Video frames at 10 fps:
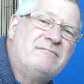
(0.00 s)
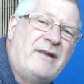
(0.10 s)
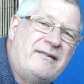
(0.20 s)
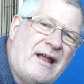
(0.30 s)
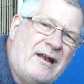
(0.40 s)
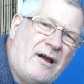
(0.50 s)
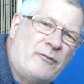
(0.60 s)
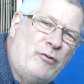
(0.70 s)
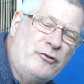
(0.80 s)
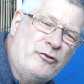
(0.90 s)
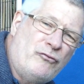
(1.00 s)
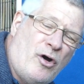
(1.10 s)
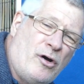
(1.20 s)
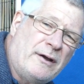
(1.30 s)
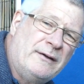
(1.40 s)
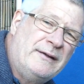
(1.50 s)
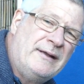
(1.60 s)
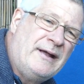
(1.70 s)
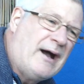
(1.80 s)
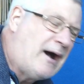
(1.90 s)
exactly like rooted rock.
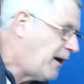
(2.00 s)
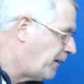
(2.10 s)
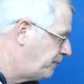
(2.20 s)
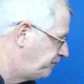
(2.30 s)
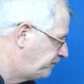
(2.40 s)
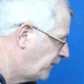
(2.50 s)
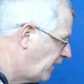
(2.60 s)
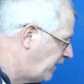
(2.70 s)
A